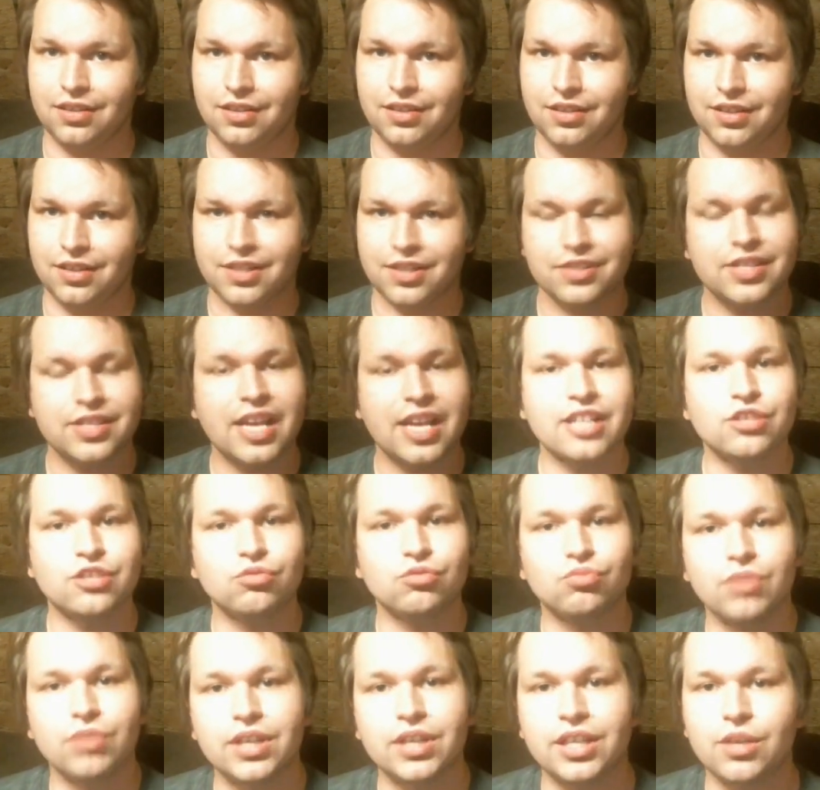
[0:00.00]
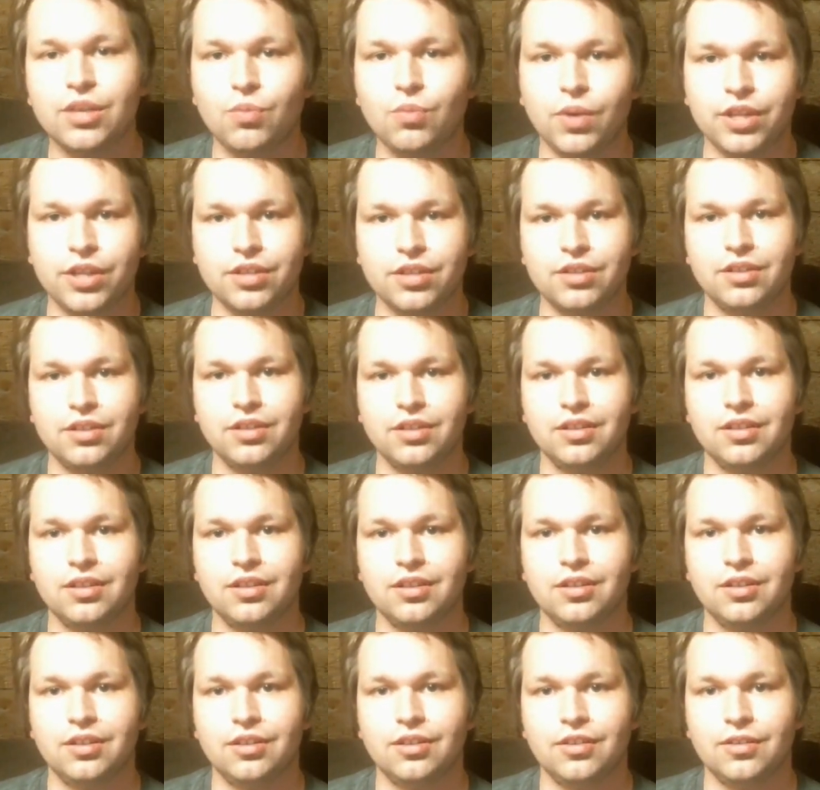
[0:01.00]
Because that's really what
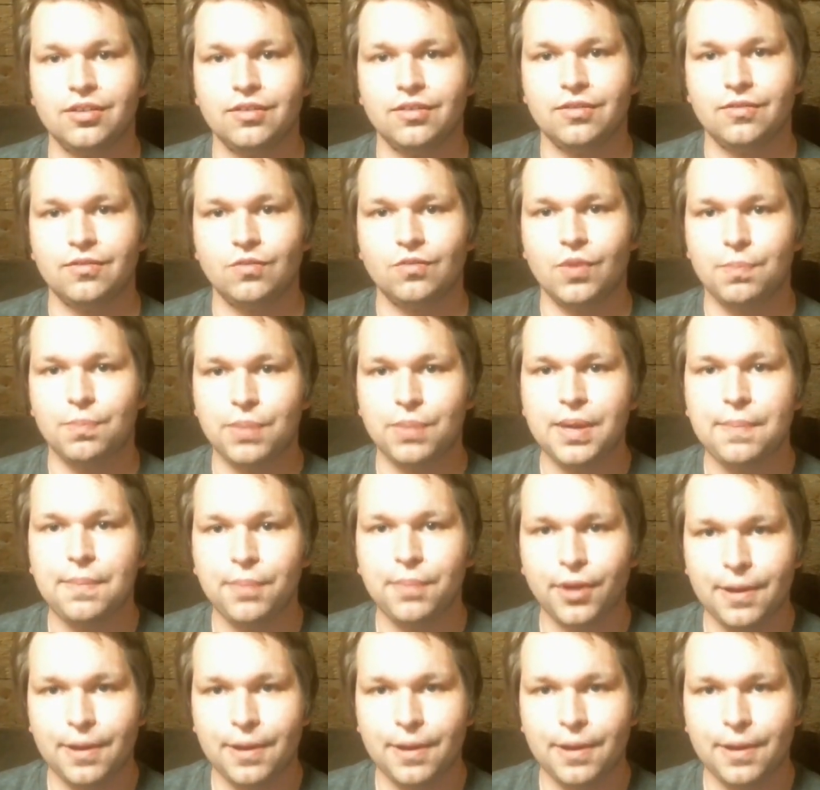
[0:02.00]
people